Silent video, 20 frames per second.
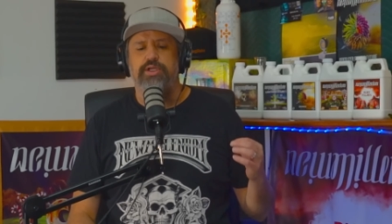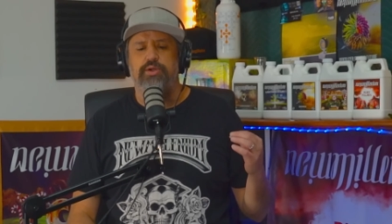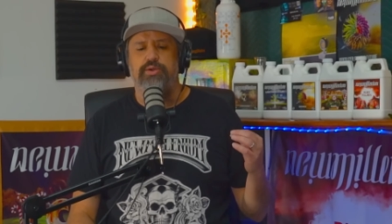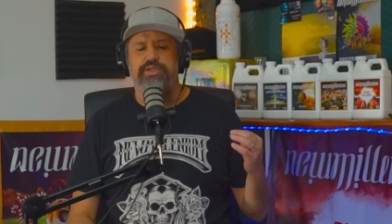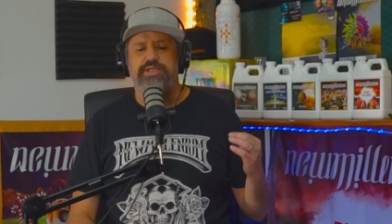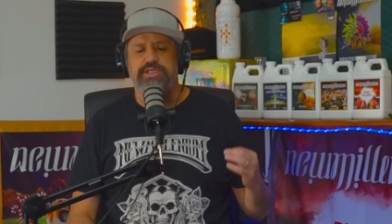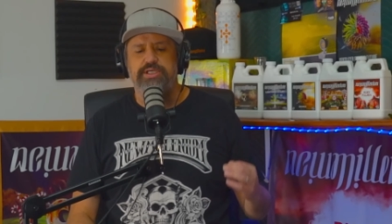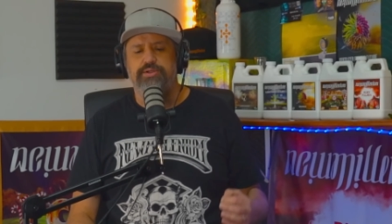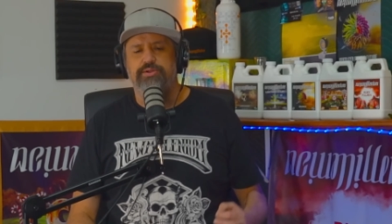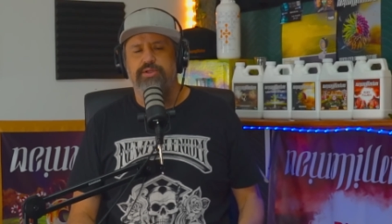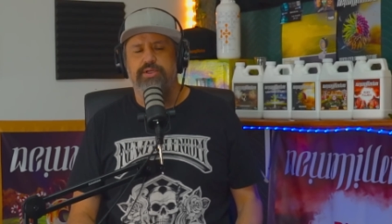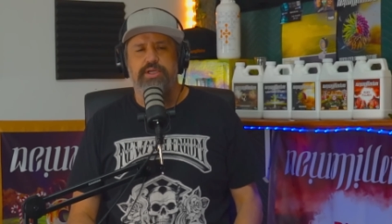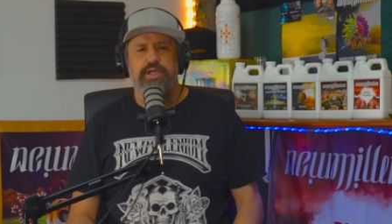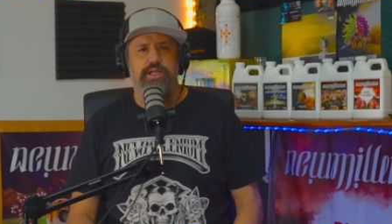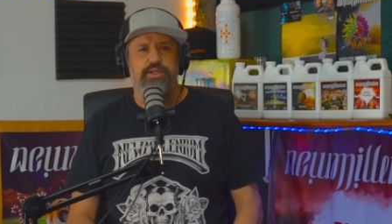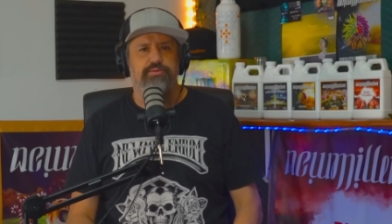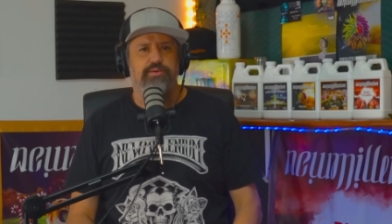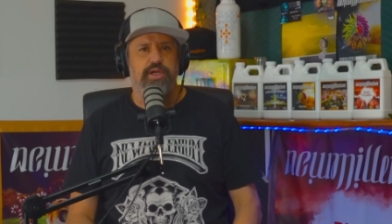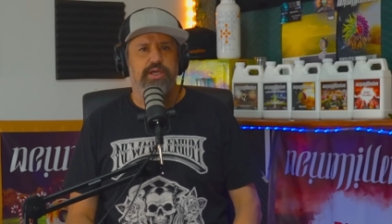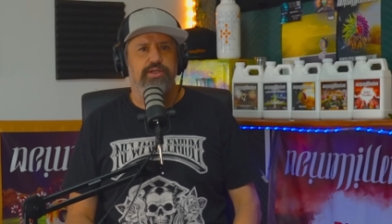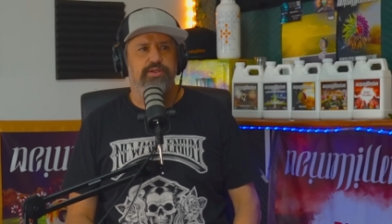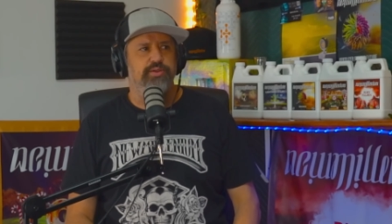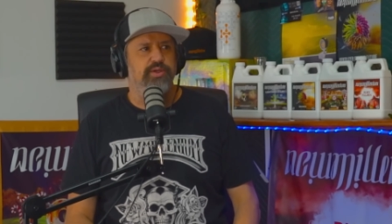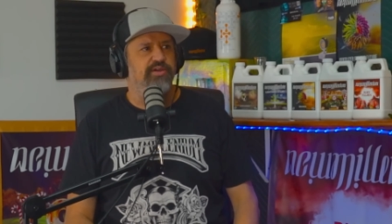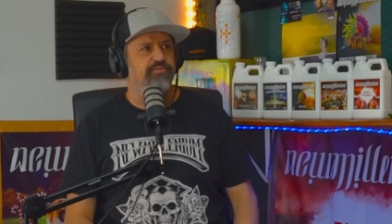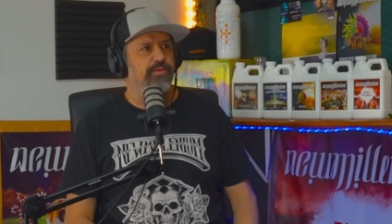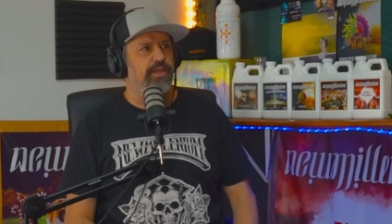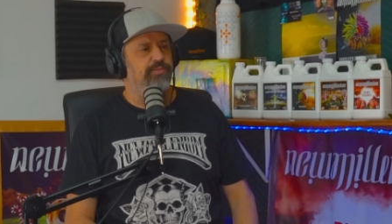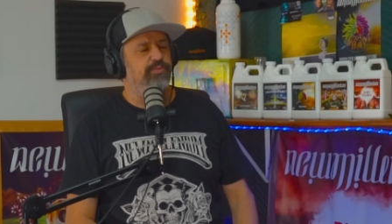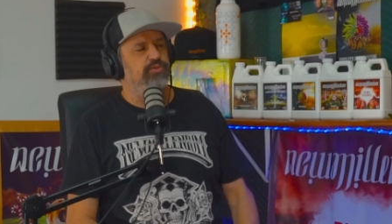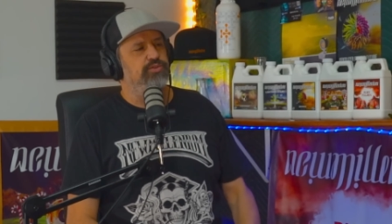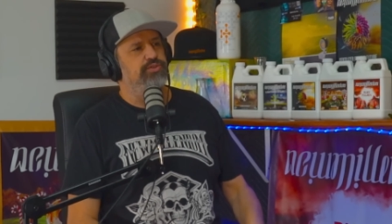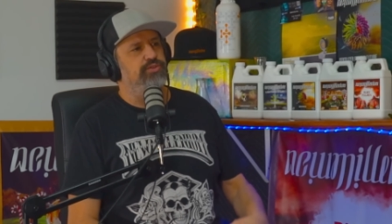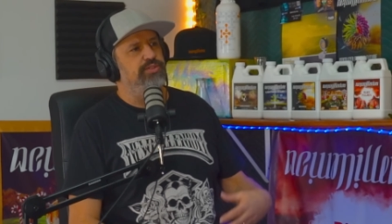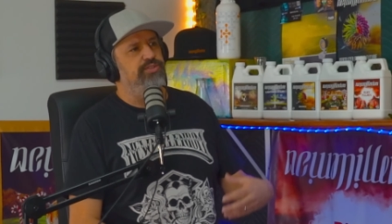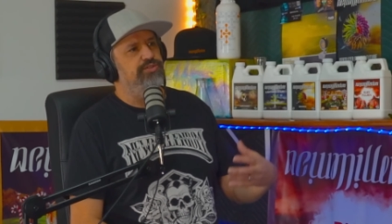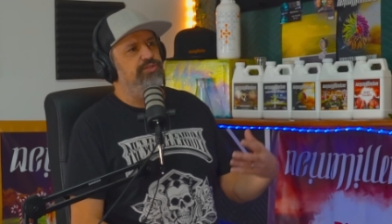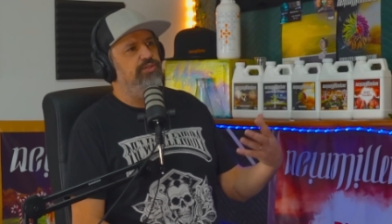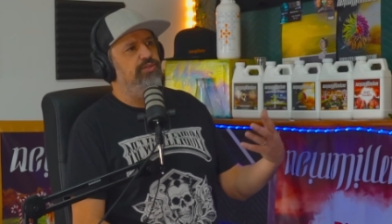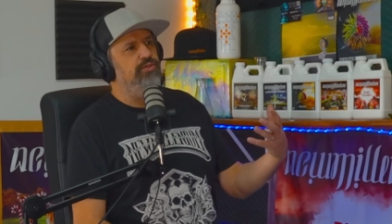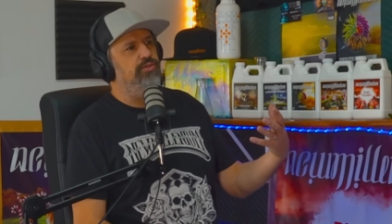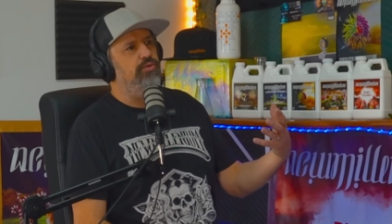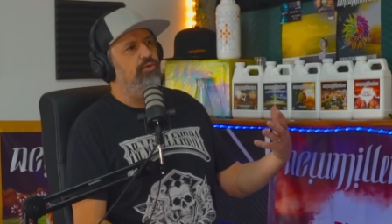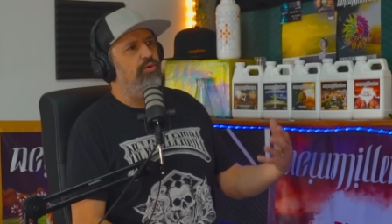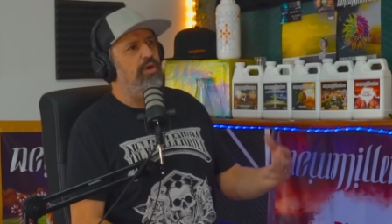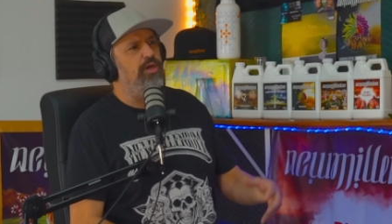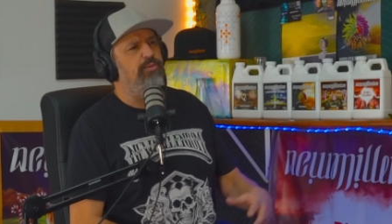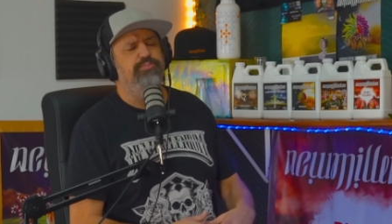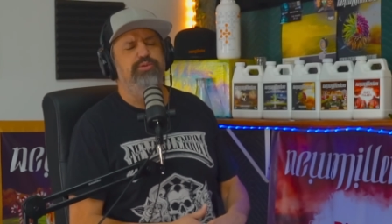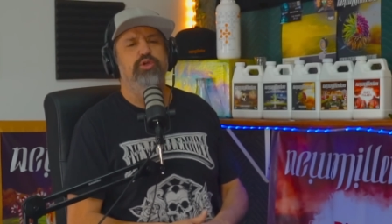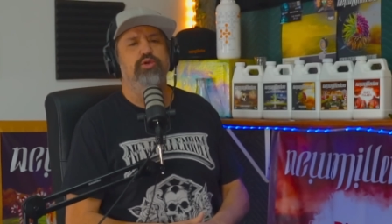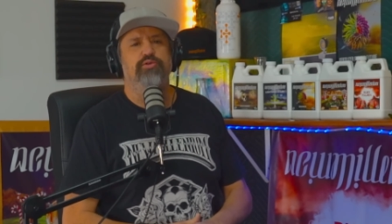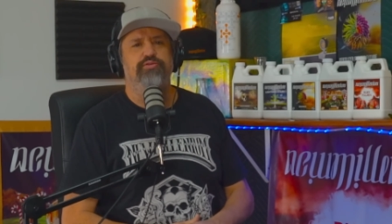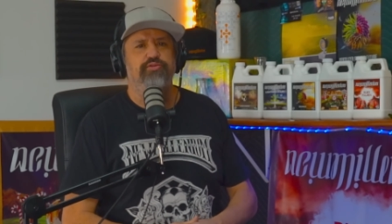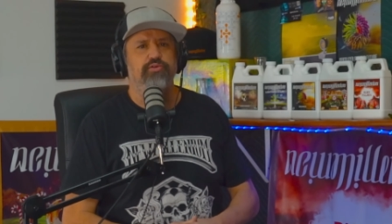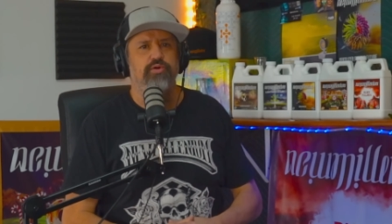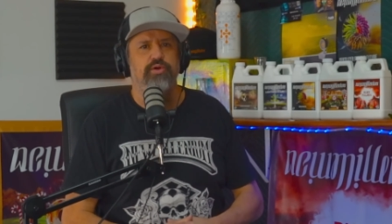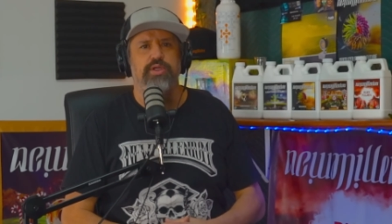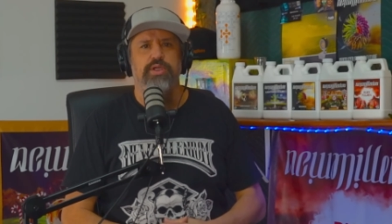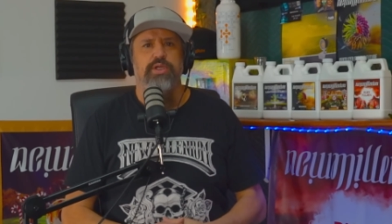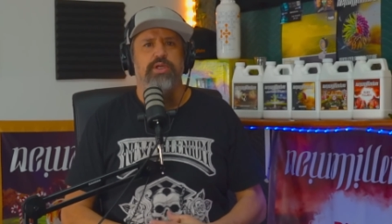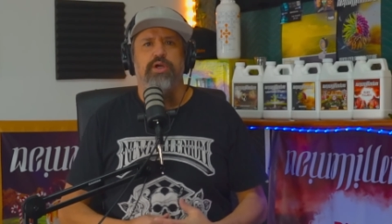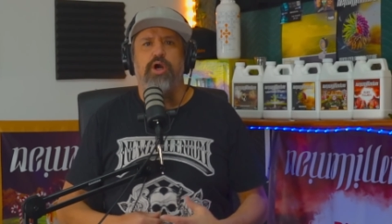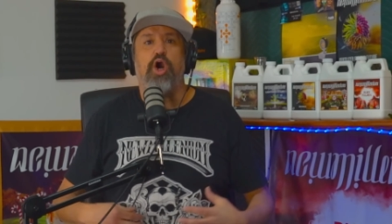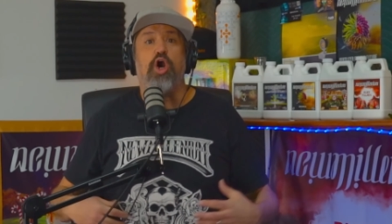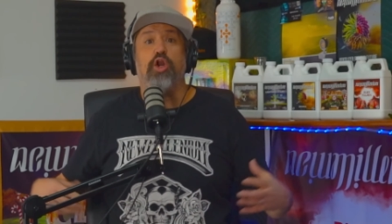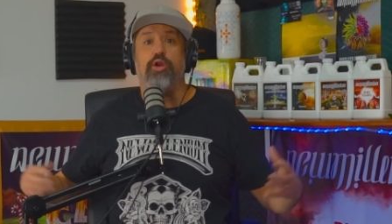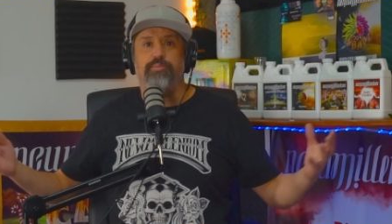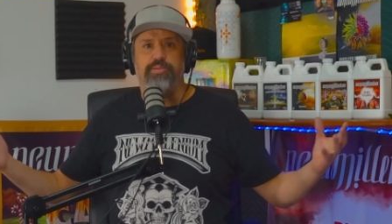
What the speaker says: here in Colorado, you have maple trees that are chlorotic, beautiful autumn